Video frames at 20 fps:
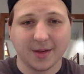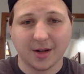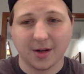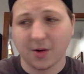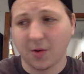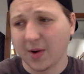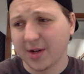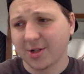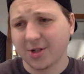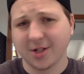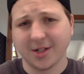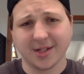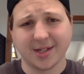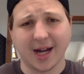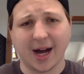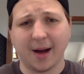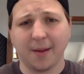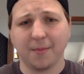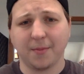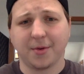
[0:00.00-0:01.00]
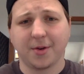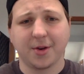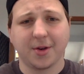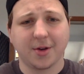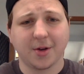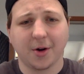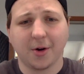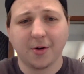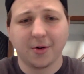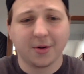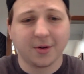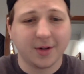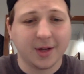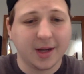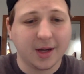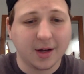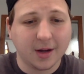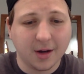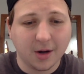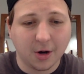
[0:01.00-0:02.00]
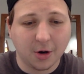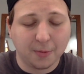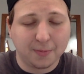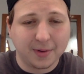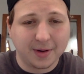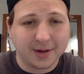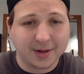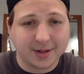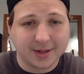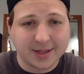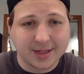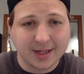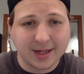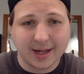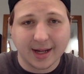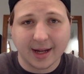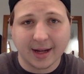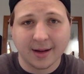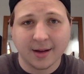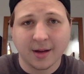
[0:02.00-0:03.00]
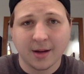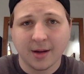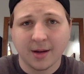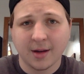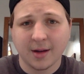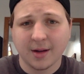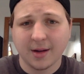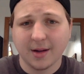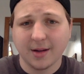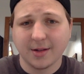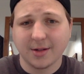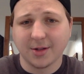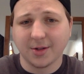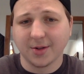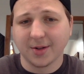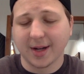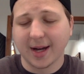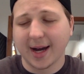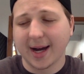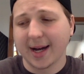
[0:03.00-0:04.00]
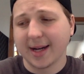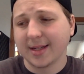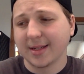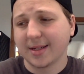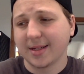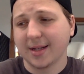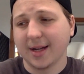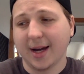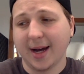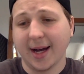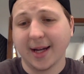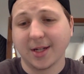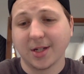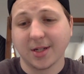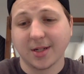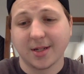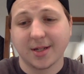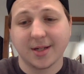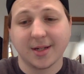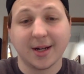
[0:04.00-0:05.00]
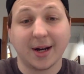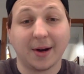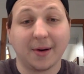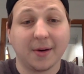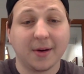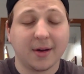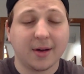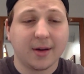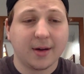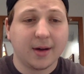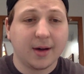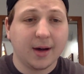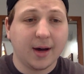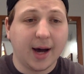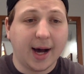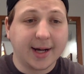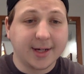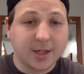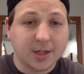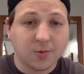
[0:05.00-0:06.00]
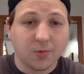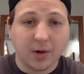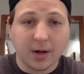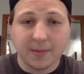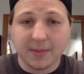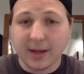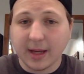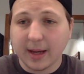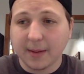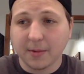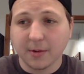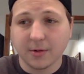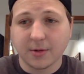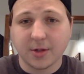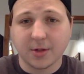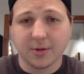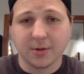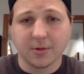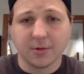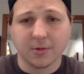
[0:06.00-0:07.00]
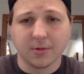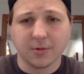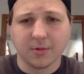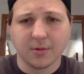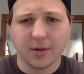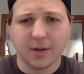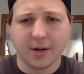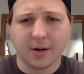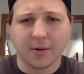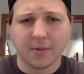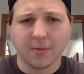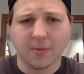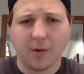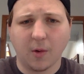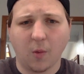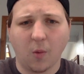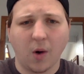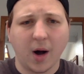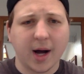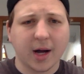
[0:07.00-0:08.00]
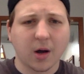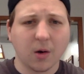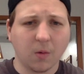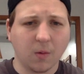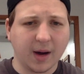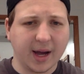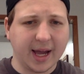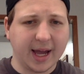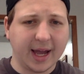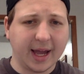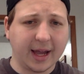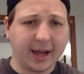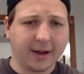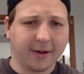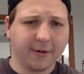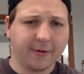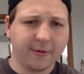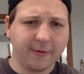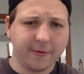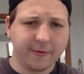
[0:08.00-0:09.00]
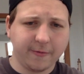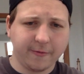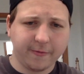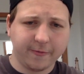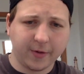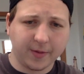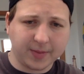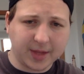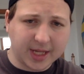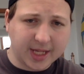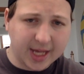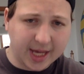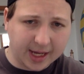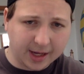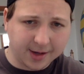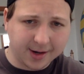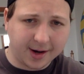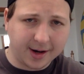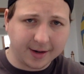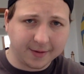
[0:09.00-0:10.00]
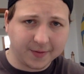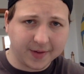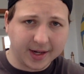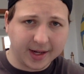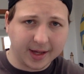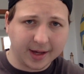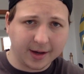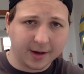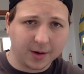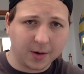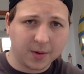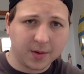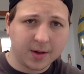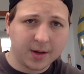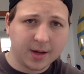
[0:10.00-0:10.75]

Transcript: Questions, I'm totally open to listening to you guys. I just want to be able to walk away from the King Kong video